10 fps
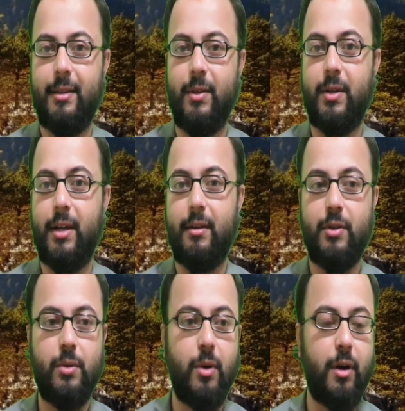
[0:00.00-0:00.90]
you can
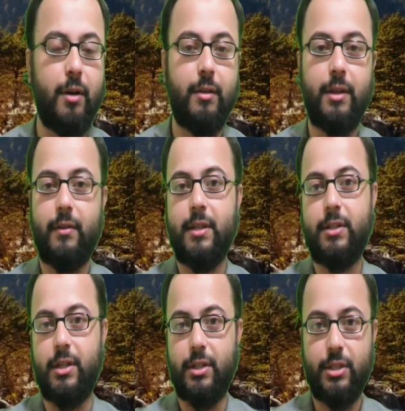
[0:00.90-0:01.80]
do all the
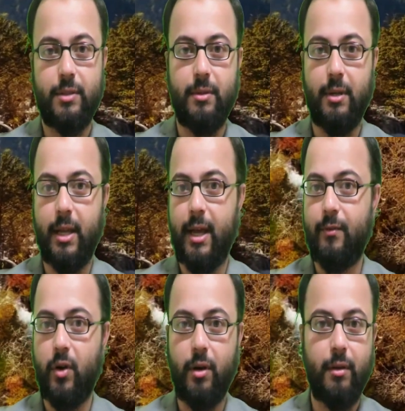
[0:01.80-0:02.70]
research, you can
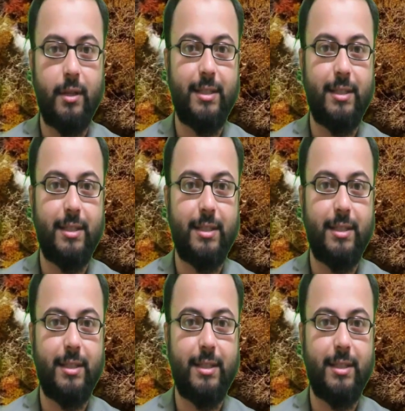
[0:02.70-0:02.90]
have all the